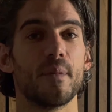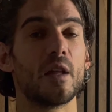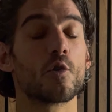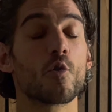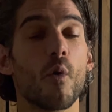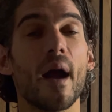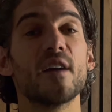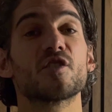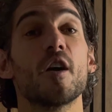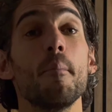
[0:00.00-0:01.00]
It
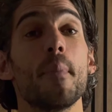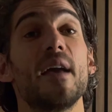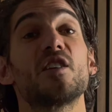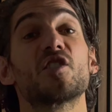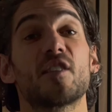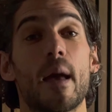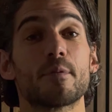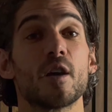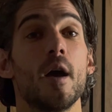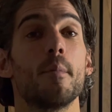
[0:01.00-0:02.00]
requires some basic steps,